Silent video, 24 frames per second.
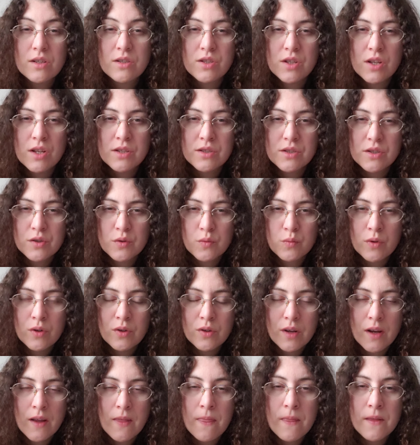Jesus
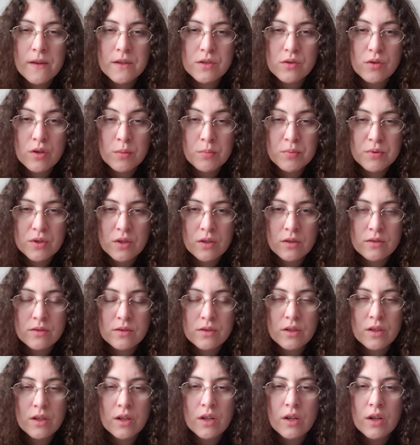wrote in the
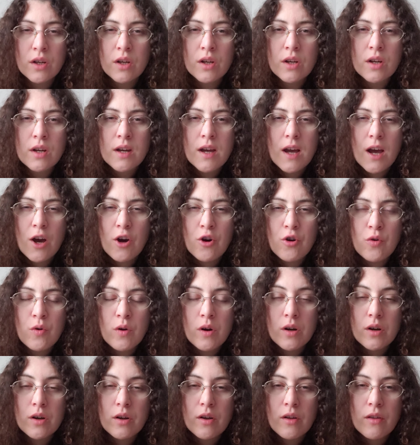scriptures
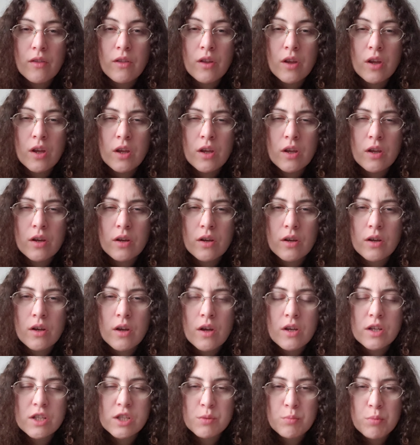how the
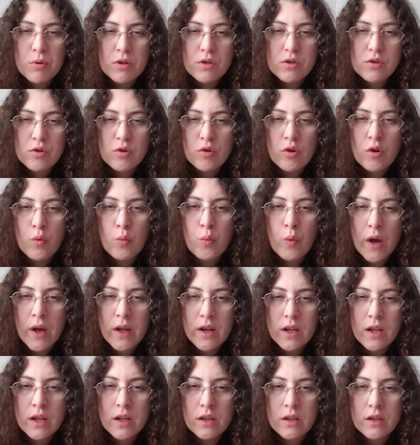spiritual
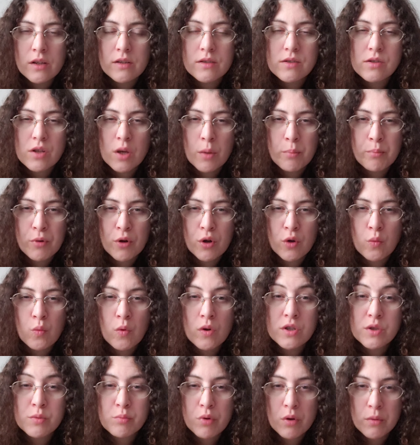wedding supper
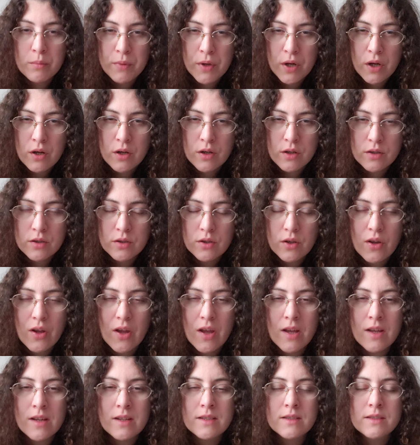was prepared
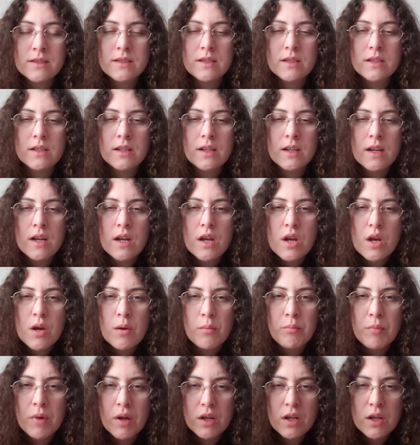and
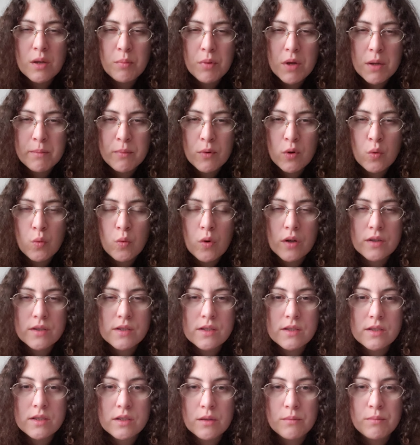many people
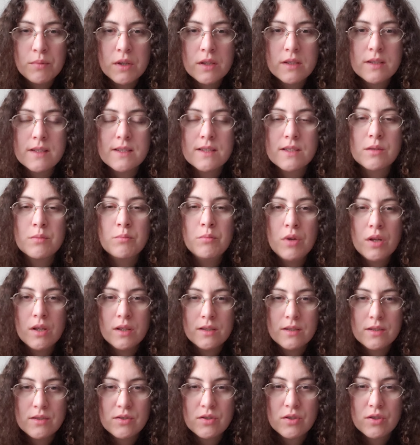wanted to be
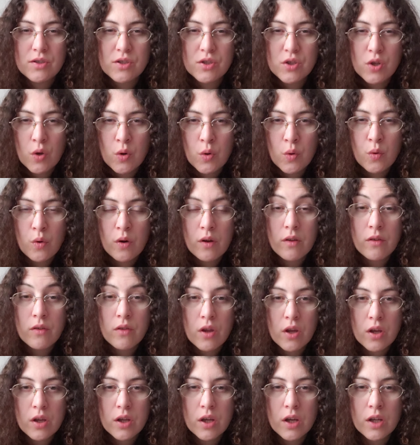dismissed so
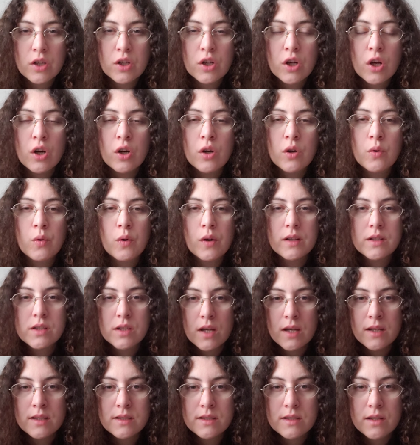they can go
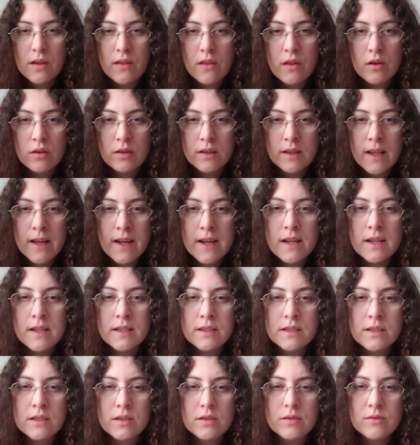tend to their
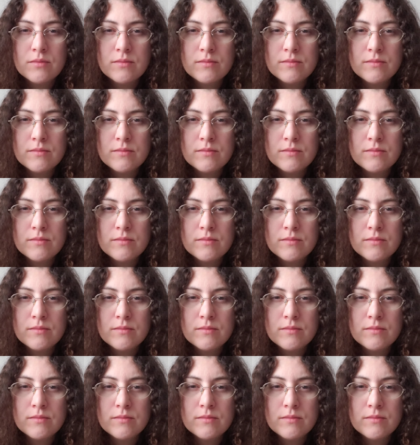land,